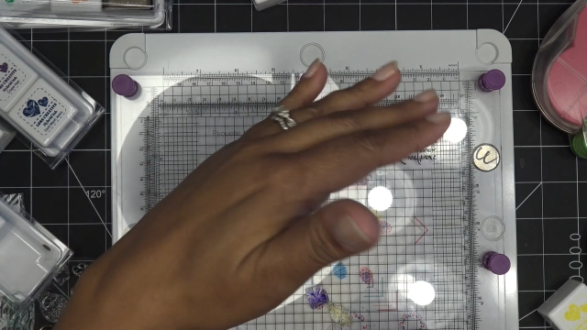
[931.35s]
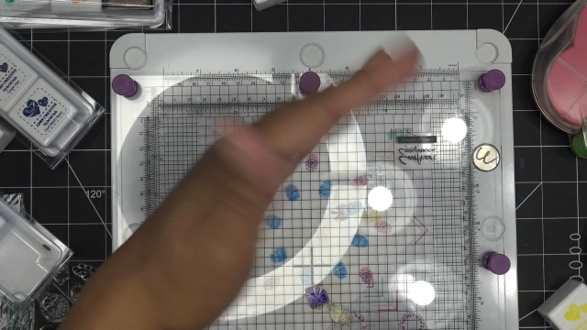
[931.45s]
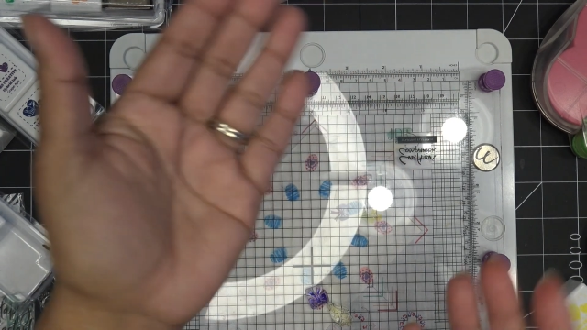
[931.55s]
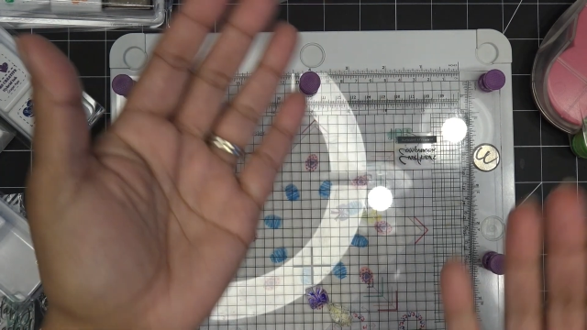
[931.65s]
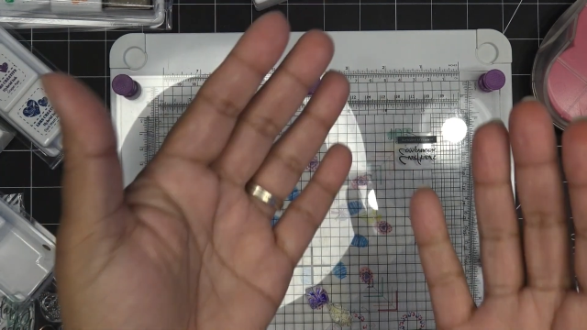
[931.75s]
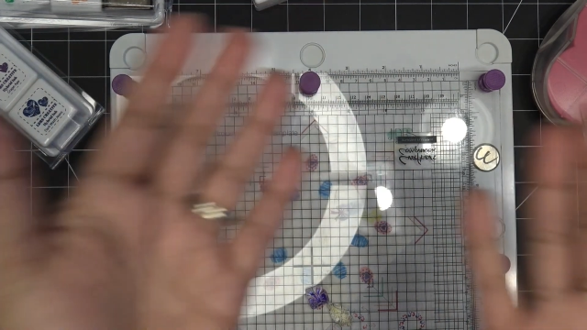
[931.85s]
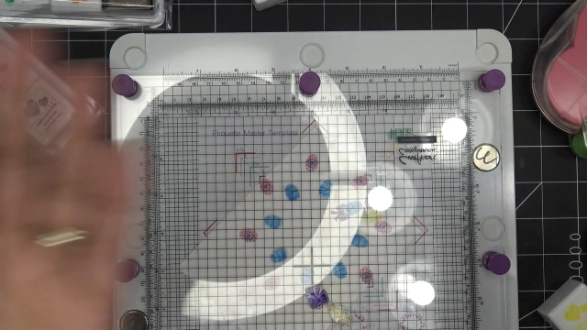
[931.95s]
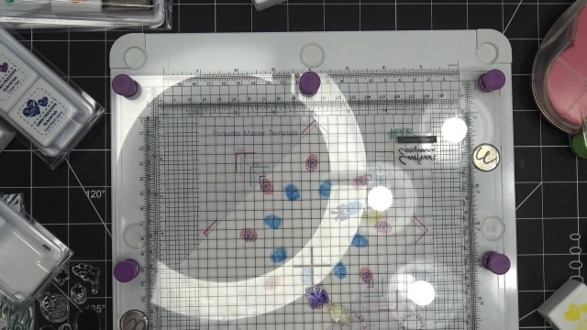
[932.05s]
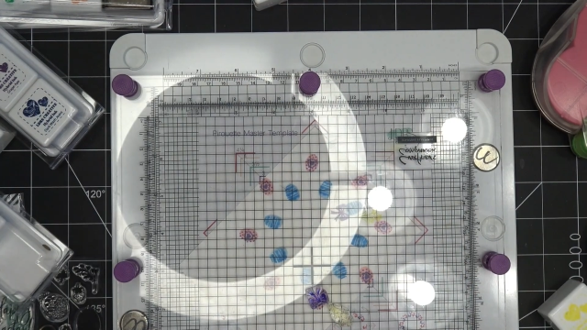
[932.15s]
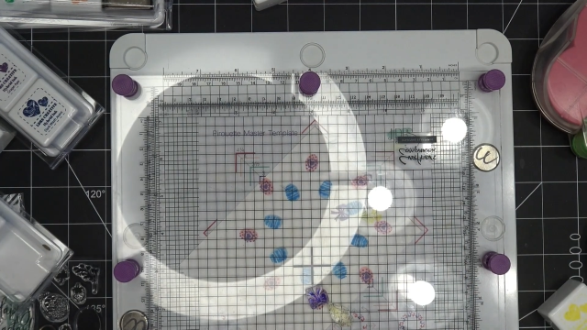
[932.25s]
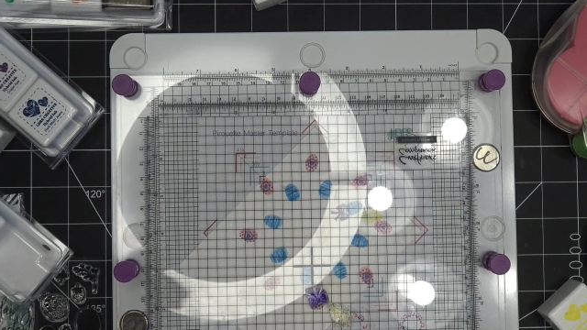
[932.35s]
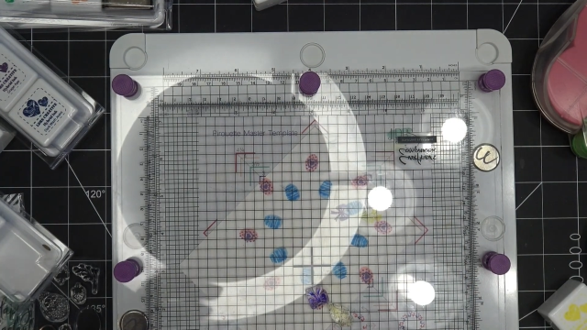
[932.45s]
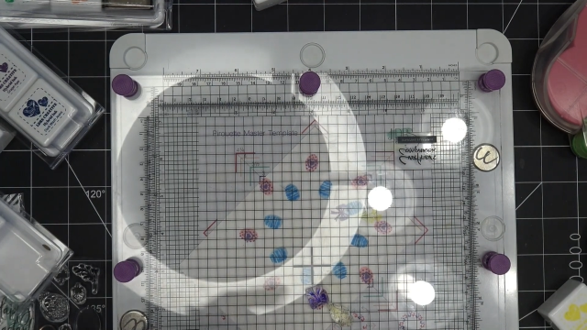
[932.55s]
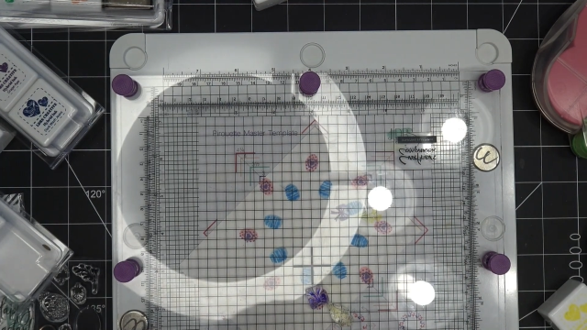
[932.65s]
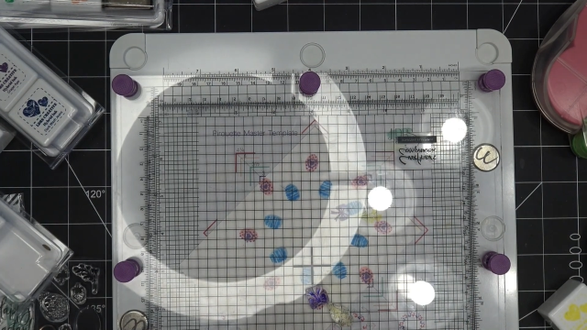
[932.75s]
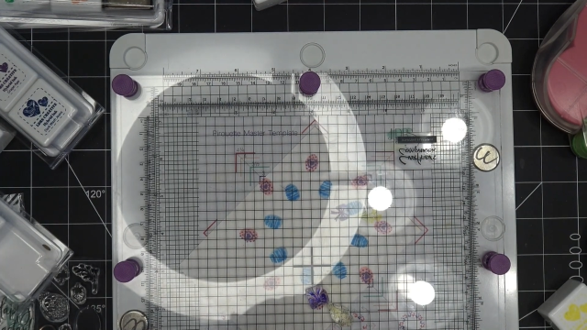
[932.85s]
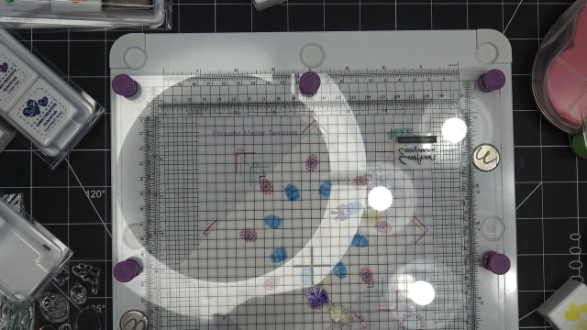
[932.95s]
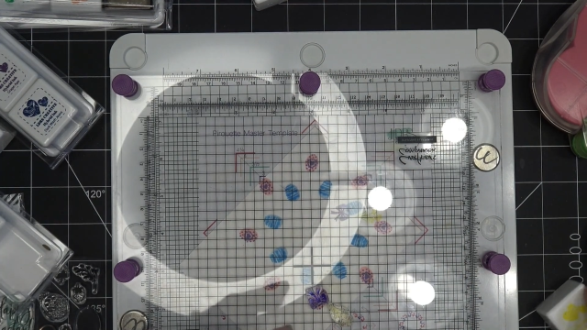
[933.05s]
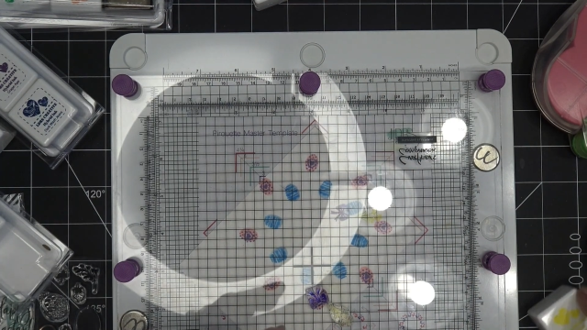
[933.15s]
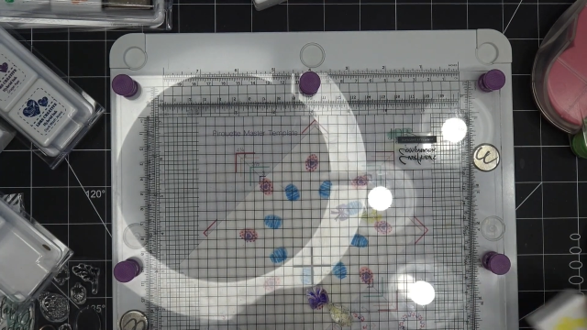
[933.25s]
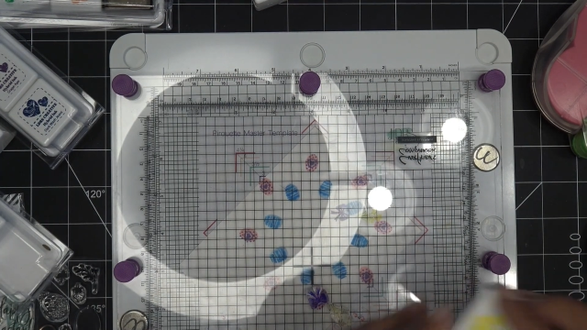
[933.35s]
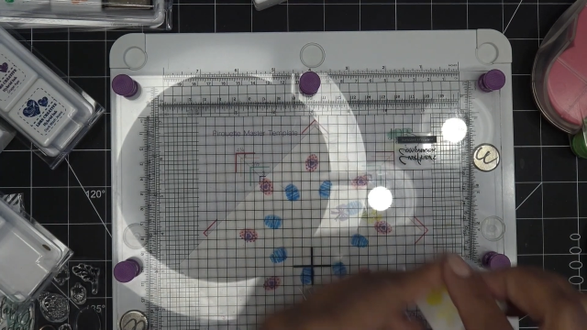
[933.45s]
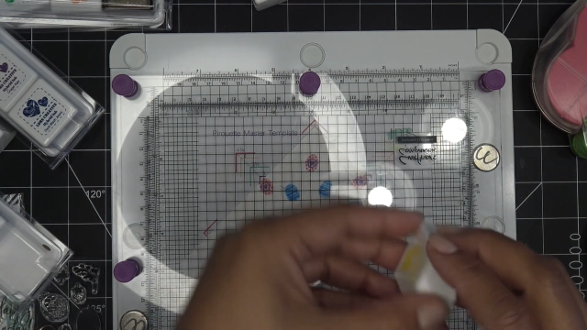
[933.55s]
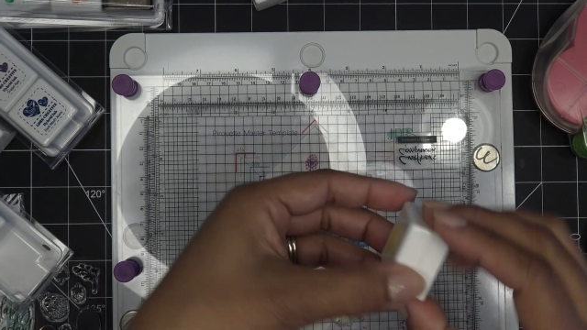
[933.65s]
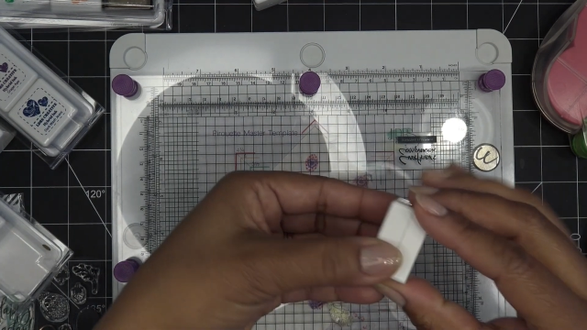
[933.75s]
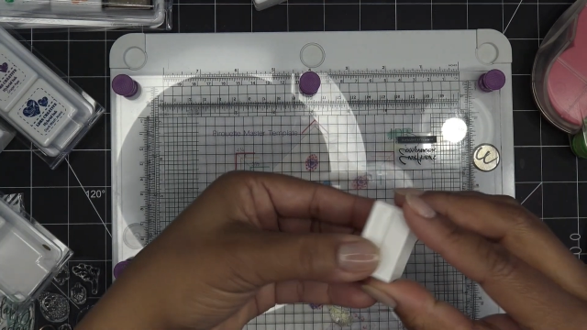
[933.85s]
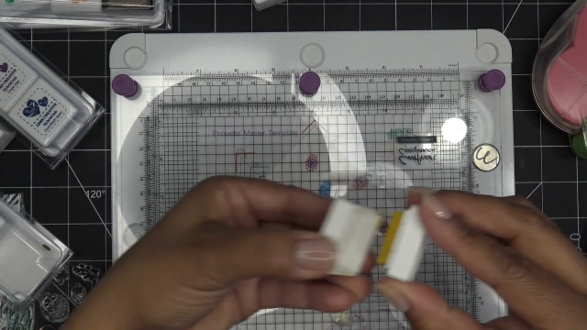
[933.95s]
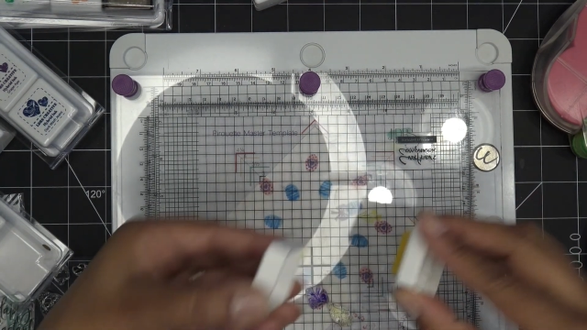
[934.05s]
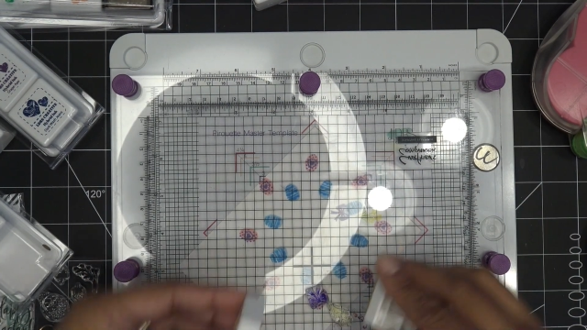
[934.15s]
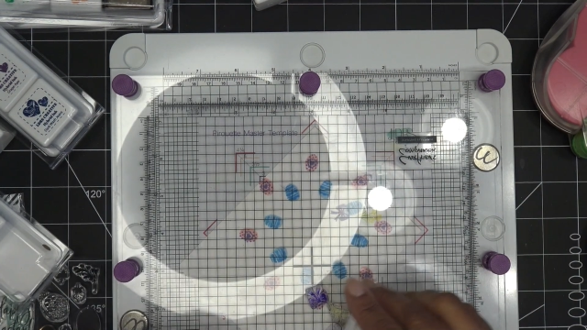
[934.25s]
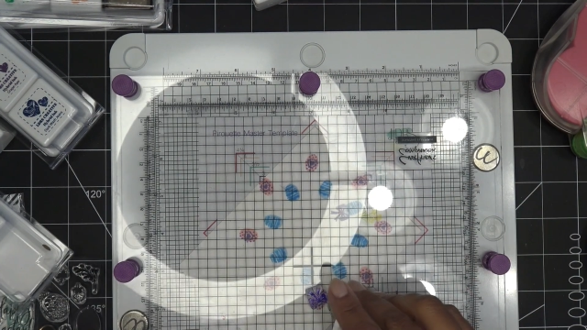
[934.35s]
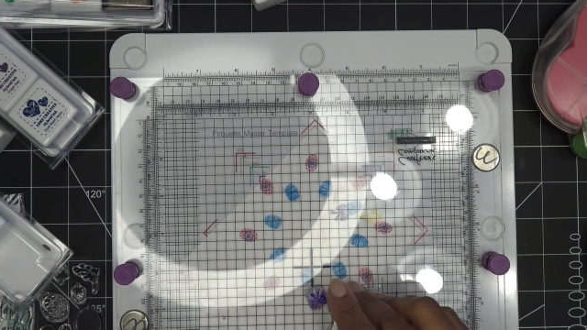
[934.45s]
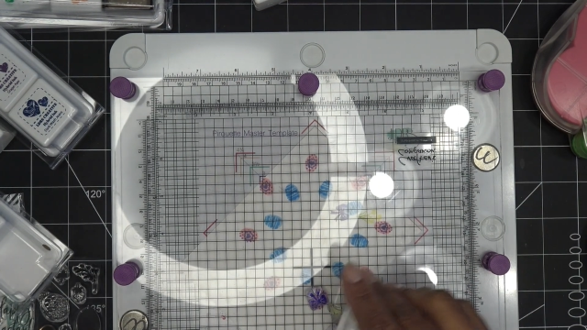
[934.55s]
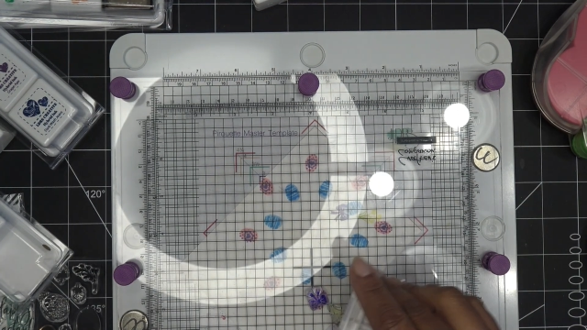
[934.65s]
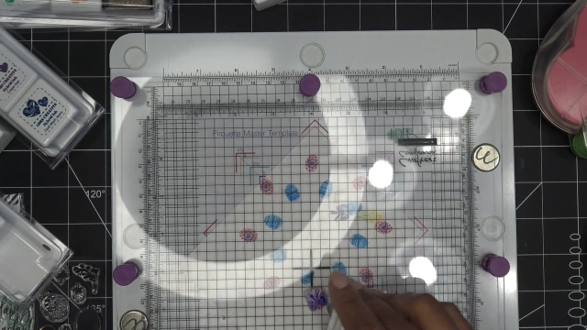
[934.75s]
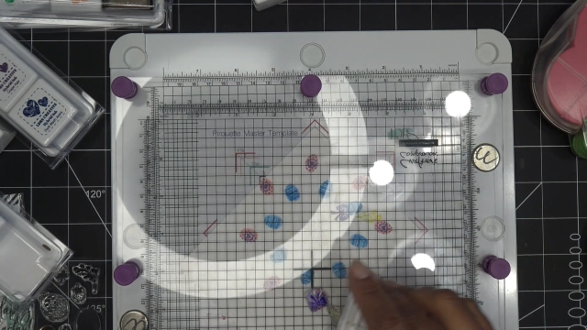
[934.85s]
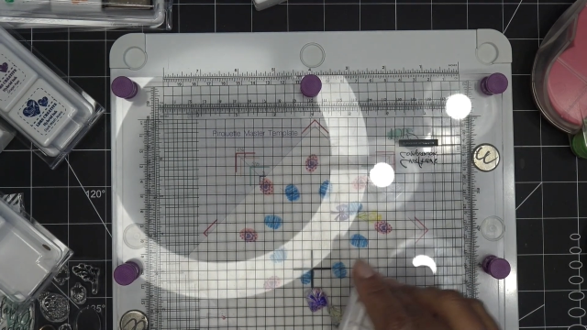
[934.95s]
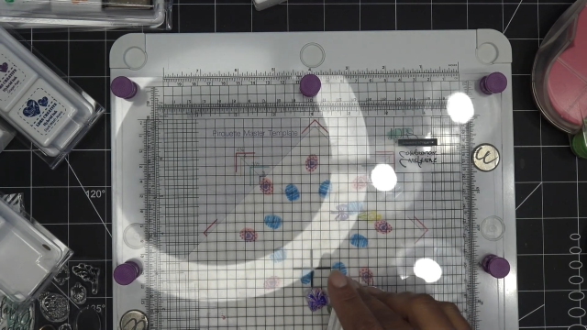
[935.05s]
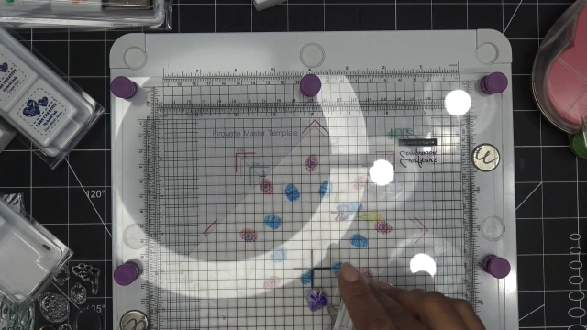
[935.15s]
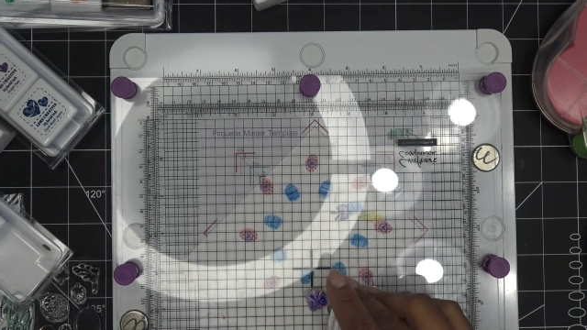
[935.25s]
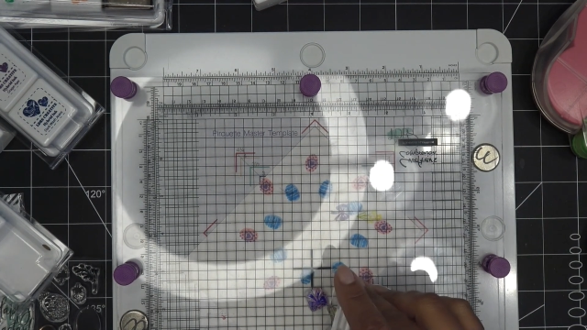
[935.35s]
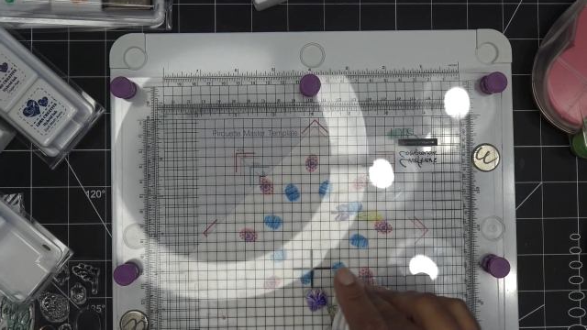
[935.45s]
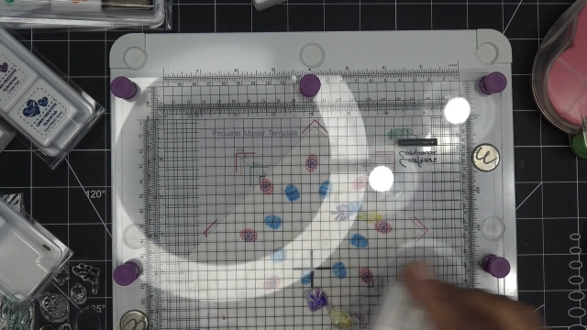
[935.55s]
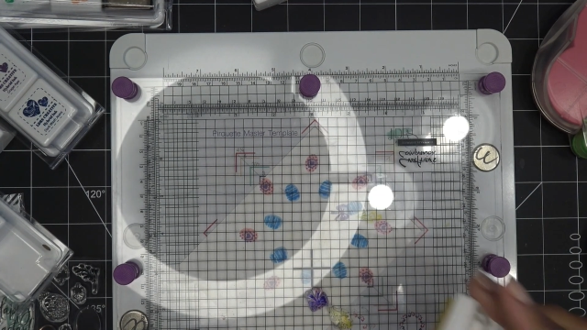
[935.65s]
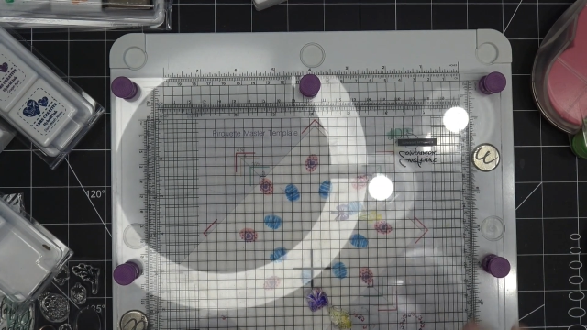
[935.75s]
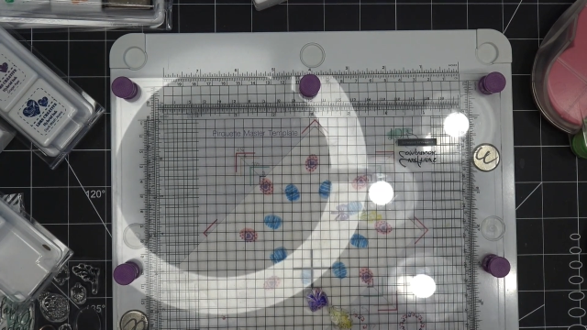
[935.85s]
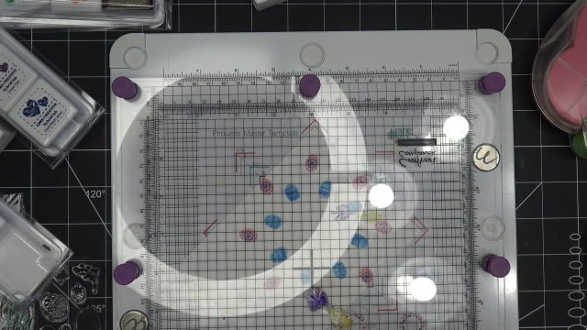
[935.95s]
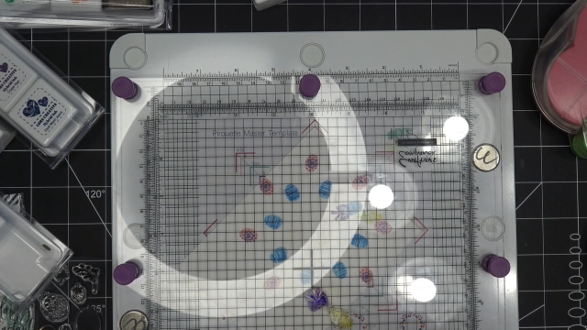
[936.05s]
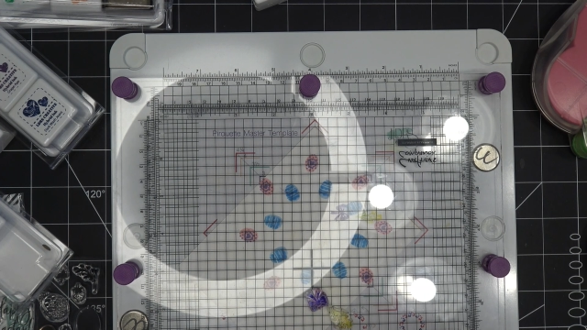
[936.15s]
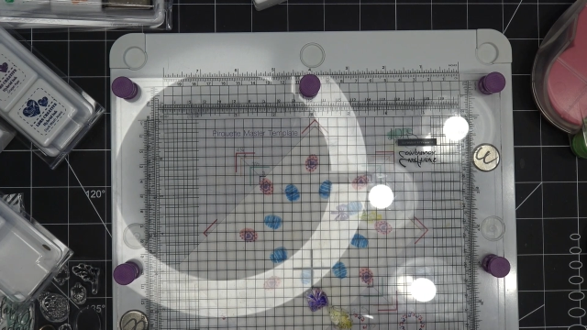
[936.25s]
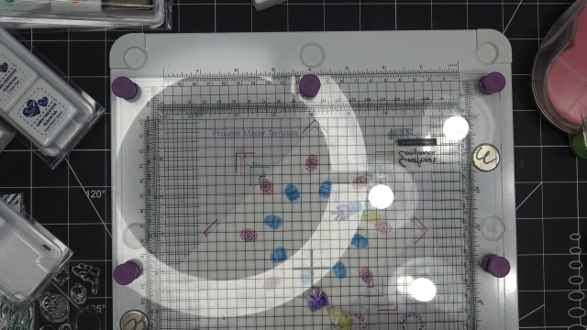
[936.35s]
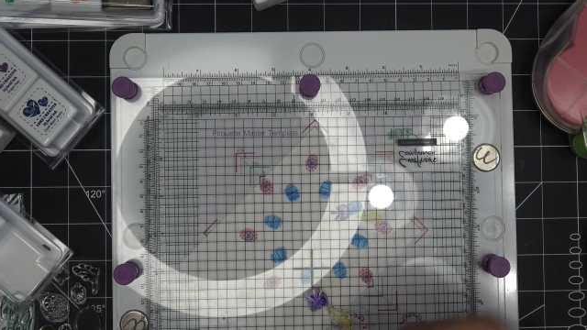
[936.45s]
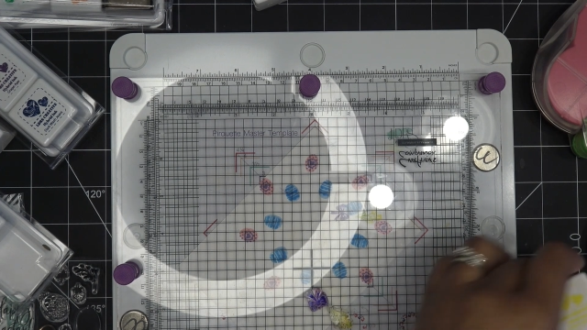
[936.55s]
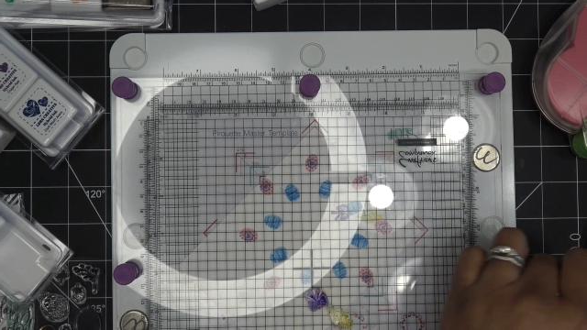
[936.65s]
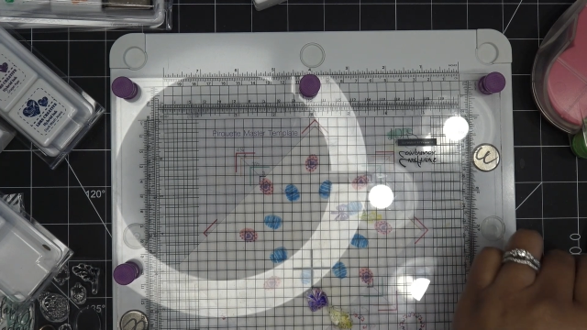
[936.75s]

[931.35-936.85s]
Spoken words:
No face is visible, so there are no lips to read.